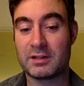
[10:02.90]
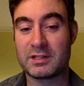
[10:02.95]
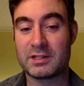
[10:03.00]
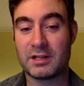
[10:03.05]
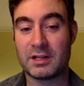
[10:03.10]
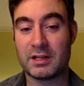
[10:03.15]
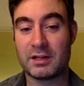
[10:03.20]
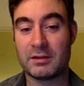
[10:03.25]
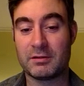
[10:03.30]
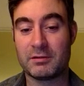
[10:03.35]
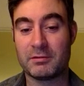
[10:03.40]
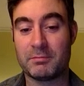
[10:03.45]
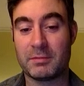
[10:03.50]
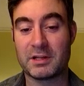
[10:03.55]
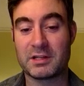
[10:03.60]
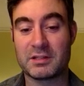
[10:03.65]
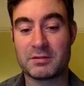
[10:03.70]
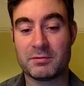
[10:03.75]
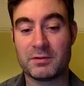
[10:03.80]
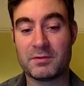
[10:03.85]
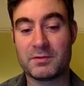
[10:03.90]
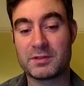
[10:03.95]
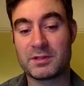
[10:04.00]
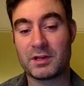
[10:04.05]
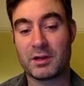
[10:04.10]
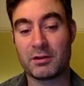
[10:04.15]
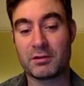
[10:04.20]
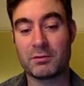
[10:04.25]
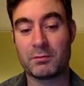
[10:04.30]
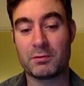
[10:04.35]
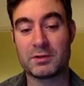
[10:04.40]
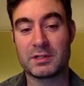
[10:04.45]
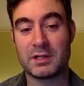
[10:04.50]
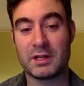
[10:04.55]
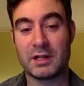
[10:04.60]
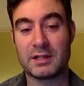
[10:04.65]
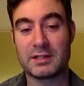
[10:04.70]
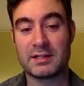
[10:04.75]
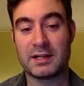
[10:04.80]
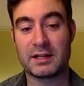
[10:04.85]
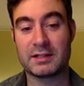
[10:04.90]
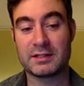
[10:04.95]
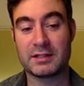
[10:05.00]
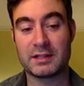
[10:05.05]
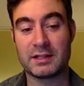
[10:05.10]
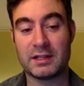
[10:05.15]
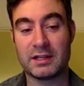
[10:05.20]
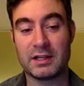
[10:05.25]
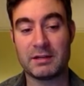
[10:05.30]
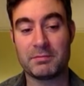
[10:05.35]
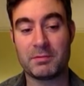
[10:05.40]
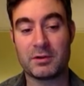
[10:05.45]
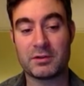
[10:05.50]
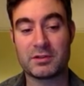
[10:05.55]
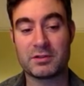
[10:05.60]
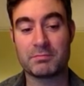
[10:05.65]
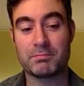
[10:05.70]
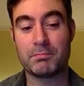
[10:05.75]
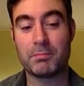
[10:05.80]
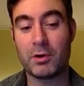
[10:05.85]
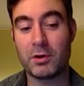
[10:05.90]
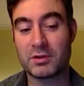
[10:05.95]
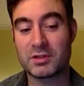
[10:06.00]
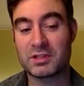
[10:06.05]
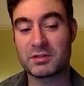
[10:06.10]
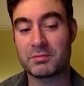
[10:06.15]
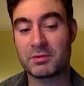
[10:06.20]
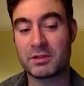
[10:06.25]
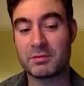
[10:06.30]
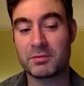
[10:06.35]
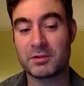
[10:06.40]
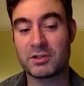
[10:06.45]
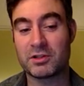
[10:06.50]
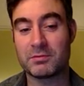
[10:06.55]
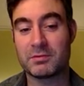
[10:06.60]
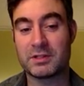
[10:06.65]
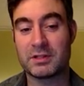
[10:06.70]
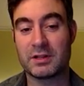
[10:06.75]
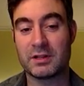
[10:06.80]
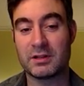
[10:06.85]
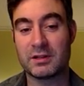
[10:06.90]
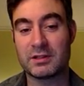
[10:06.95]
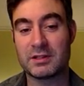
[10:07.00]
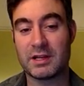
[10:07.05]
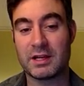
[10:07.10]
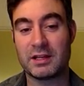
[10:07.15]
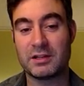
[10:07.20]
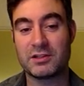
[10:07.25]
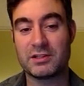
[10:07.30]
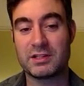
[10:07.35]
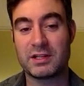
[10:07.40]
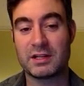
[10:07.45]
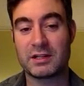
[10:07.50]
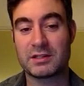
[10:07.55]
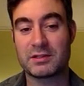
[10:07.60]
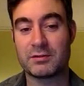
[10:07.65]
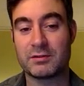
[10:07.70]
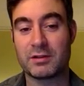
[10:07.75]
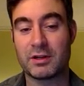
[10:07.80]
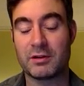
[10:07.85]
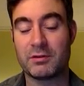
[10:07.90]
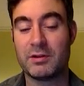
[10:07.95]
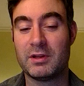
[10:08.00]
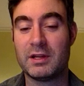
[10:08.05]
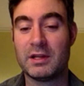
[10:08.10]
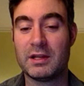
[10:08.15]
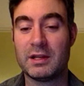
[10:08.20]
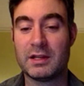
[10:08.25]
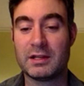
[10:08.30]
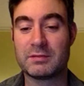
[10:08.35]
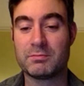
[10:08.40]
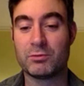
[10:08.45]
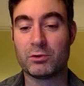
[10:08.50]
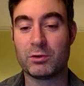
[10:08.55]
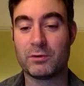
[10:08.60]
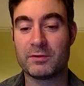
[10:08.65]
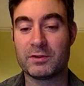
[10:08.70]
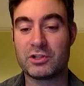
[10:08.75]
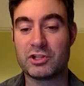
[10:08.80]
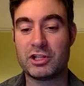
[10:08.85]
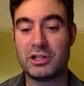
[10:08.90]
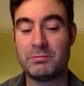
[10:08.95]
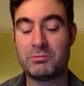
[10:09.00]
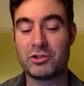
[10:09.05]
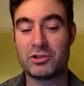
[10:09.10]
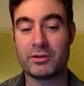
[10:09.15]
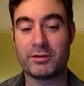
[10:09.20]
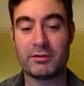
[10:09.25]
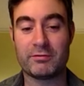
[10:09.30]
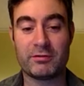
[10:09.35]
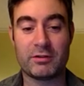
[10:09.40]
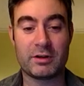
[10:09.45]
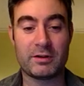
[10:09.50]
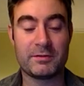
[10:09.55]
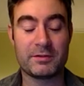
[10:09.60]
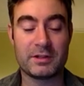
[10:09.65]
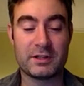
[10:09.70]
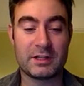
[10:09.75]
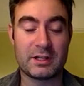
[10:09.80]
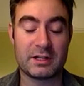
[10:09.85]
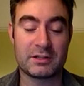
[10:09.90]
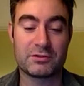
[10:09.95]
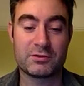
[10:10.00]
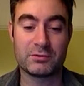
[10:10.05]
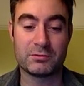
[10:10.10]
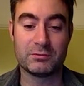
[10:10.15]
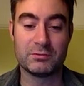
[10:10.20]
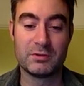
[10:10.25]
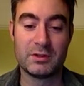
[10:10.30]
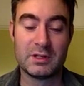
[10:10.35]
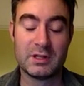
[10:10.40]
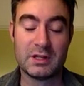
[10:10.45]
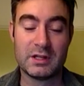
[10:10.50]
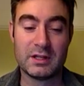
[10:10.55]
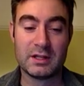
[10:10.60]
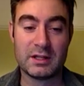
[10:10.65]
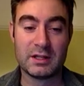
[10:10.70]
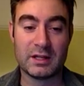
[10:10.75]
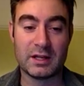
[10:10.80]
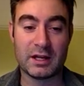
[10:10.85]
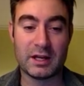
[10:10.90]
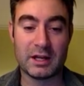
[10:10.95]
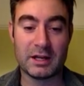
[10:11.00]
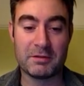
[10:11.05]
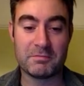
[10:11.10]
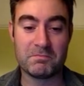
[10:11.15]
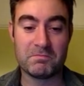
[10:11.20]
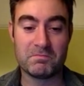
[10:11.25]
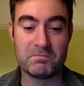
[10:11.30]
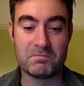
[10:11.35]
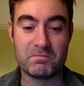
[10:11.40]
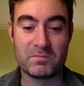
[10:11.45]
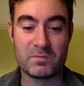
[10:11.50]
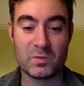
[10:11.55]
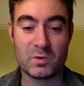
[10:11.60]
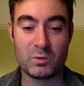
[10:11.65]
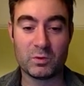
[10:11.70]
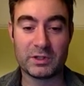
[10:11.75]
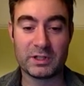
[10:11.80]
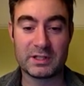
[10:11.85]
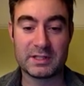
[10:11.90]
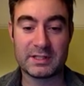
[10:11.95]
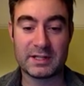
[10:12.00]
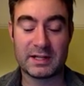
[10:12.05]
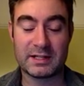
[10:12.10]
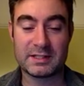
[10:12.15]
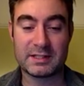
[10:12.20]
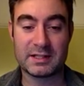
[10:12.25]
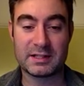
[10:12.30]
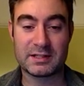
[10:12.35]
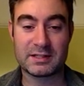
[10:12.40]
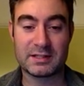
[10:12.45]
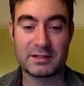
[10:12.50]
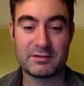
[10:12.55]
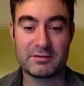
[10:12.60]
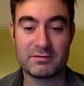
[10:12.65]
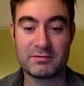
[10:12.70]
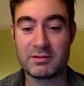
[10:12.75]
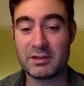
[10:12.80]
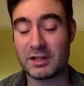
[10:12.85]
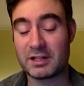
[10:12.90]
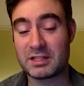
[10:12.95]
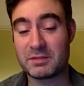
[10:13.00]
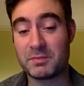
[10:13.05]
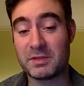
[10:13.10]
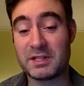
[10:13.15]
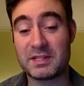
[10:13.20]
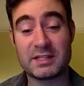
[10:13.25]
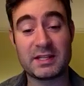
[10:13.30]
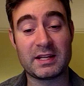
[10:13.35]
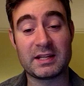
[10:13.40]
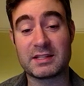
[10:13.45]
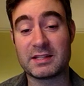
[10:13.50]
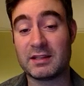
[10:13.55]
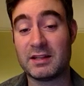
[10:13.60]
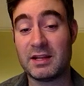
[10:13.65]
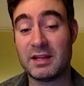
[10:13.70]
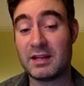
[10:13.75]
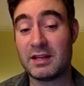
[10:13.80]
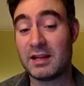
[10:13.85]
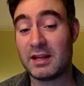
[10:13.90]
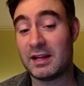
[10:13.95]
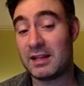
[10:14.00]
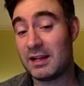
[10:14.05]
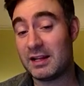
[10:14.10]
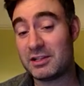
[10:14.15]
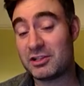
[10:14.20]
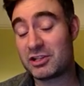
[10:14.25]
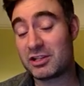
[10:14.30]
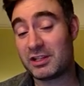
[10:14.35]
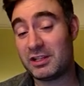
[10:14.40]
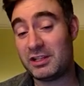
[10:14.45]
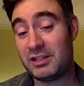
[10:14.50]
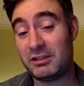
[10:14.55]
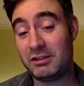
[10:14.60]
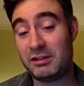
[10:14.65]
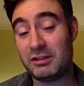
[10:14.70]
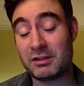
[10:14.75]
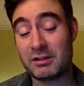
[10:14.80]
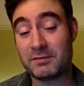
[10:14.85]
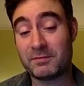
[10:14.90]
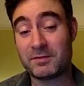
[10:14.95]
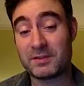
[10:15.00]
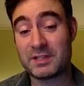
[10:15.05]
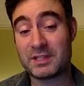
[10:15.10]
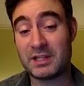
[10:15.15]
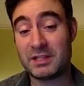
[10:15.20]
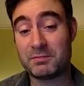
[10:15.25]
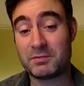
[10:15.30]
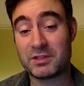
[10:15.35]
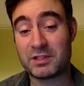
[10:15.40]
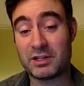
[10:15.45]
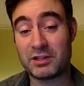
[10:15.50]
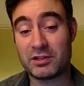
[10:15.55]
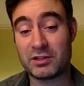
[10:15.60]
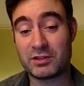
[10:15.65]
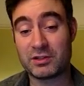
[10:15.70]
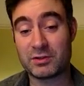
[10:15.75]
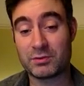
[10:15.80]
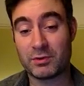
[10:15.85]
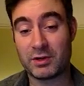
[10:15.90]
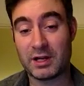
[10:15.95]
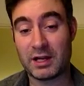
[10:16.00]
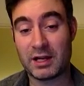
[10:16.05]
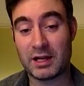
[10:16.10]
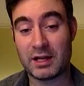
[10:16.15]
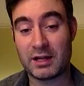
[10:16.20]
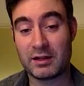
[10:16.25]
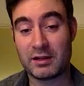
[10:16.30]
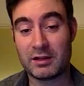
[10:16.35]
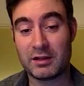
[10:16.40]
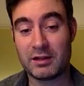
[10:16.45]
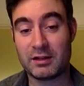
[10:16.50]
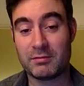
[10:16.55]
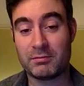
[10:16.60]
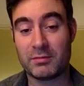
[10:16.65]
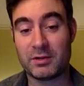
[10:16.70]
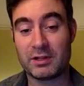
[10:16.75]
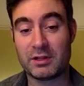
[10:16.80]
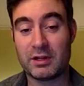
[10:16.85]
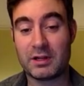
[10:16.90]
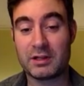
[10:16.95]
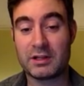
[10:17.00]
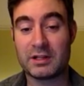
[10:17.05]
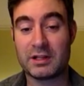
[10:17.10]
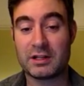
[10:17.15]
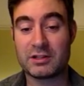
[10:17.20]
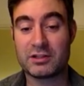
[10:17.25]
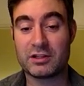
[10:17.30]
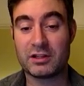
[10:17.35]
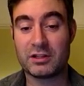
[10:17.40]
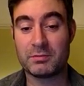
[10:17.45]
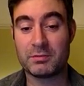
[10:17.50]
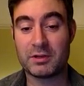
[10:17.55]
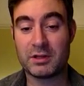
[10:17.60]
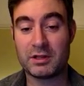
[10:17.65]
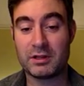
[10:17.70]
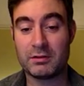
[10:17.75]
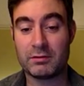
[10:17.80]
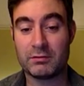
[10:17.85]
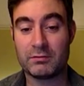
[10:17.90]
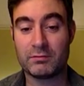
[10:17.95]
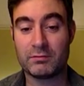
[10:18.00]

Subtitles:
to make some moves. So there was a tactic here, possibly bishop to h6, although it's more of a cheap shot rather than actual winning tactic. So knight to b6, and actually you can foresee positions where my knight could actually be